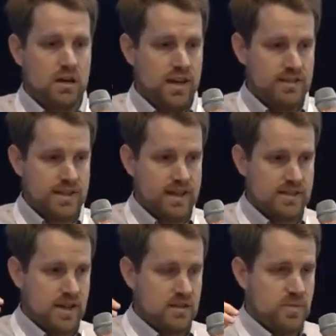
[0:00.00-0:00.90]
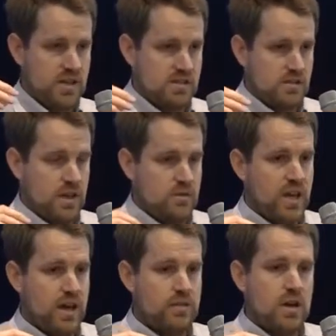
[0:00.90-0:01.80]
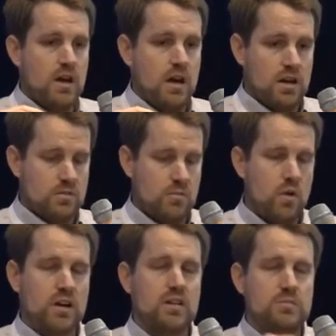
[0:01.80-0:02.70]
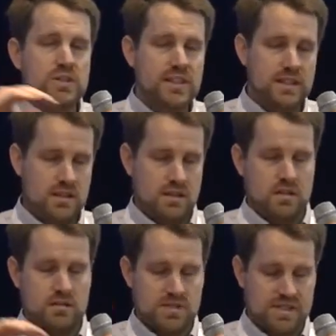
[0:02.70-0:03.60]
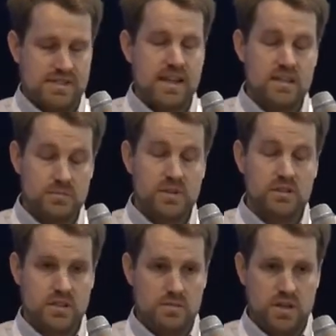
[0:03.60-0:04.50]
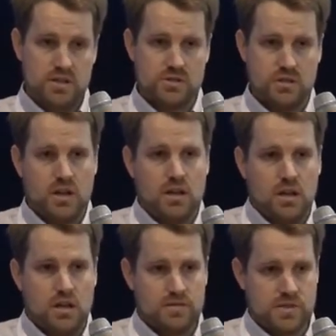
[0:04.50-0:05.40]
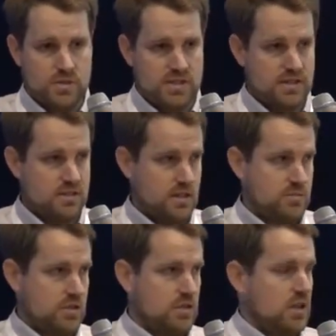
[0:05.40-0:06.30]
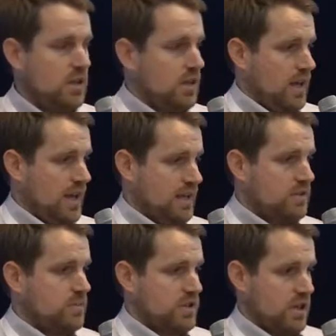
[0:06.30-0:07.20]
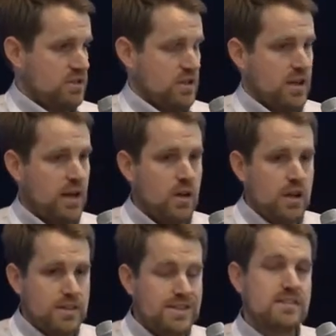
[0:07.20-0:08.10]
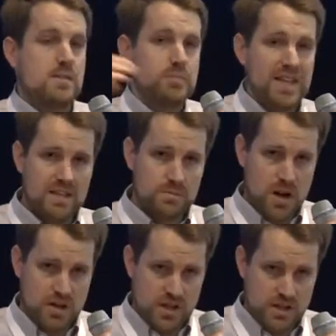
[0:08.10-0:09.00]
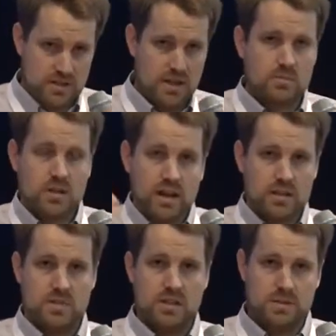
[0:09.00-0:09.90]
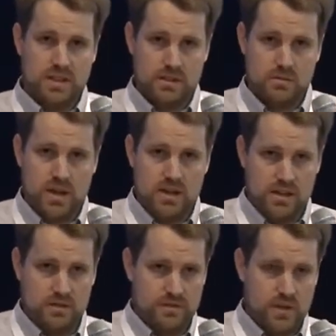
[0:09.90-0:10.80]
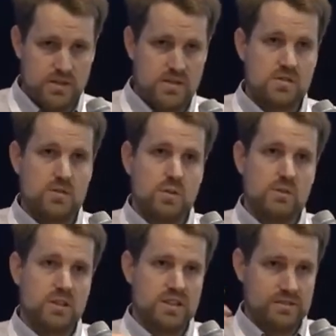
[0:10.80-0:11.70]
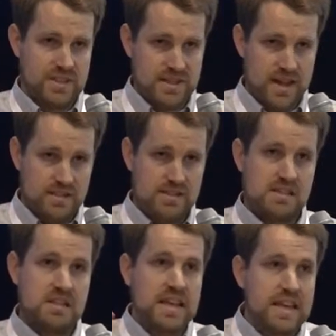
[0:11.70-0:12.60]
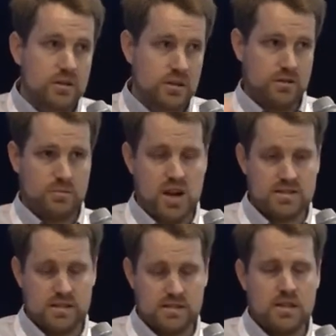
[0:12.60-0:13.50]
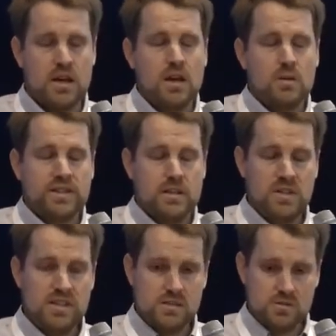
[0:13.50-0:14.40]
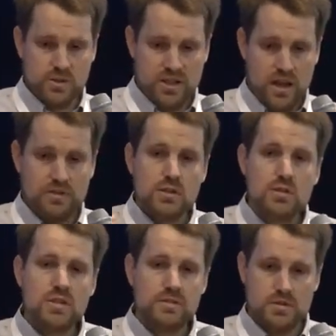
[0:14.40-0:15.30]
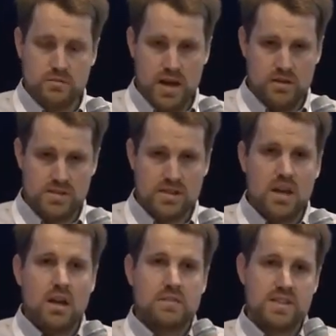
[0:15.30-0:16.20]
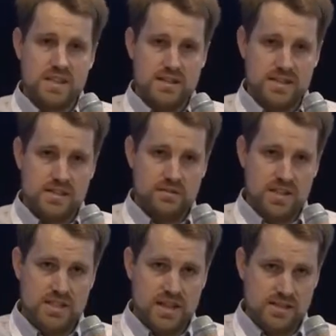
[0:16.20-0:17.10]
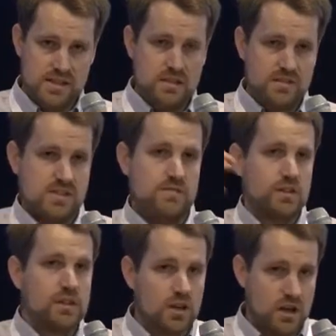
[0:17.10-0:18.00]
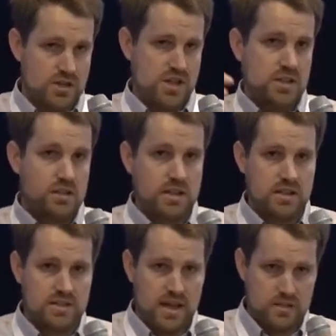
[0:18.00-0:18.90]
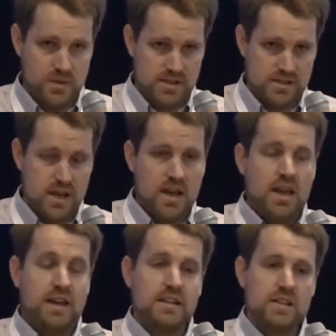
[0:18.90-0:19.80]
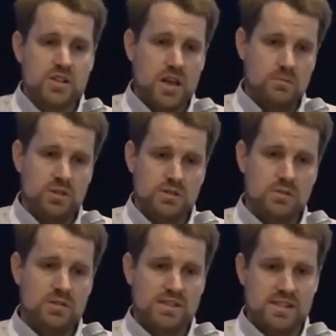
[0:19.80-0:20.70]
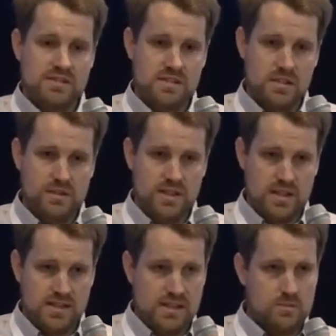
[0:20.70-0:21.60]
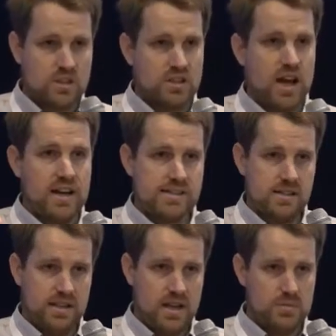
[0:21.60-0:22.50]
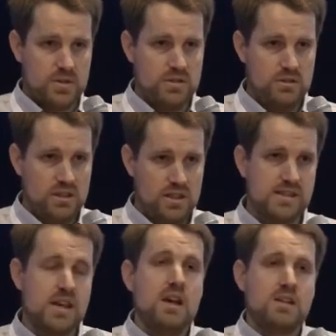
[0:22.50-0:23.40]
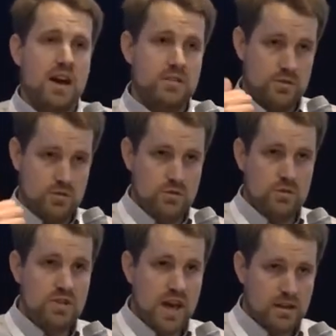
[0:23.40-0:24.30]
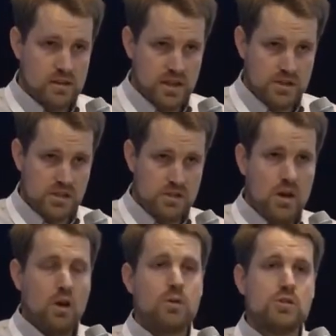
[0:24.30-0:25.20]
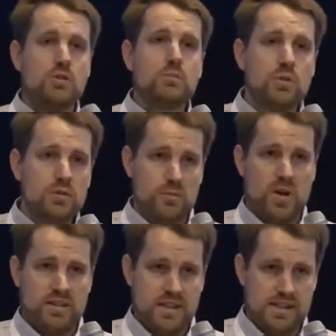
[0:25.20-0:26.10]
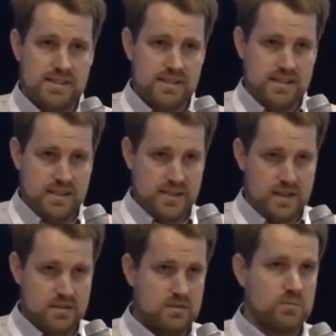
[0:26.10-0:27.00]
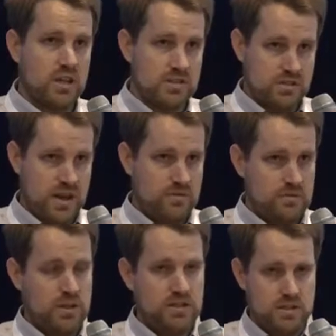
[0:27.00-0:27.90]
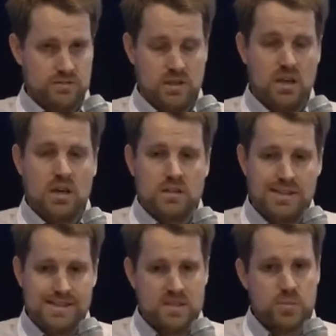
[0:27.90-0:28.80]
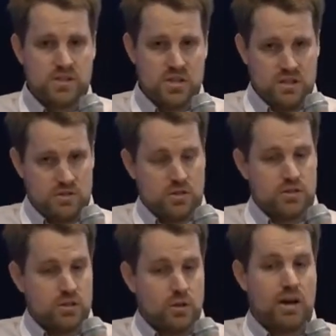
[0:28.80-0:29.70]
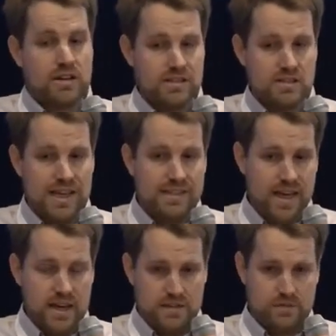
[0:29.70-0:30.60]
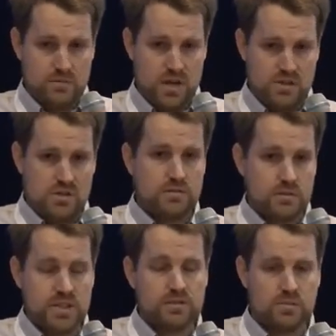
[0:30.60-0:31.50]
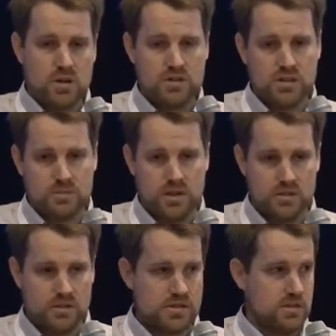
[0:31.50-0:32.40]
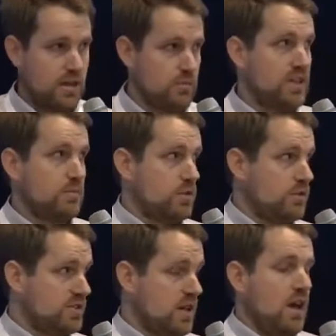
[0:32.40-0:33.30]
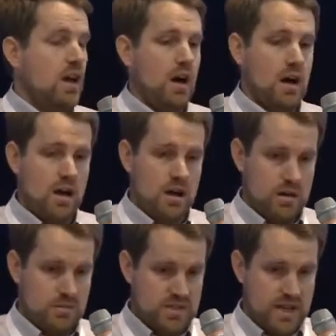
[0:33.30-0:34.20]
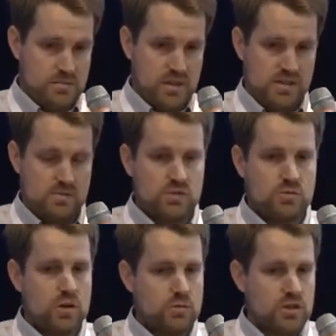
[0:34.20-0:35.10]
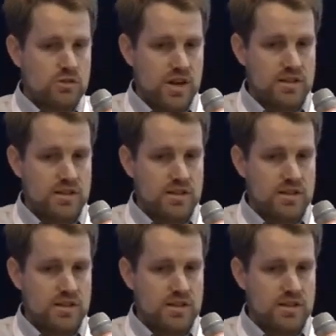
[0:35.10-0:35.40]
and ExilBase, so that we have a more complete sustainability picture of Swiss consumption and production. Now, this is a big project, and we're not going to be able to get it right at first, so what we've designed is an iterative process. What that means is we're going to have 2 different rounds of sensitivity testing of this very large integrated database, and each time we do this sensitivity testing, we're going to isolate opportunities to either do new data collection or to improve upon the existing data, and we also have a relatively decent budget in order to go out and get that information from different project partners so that we can produce a database where we're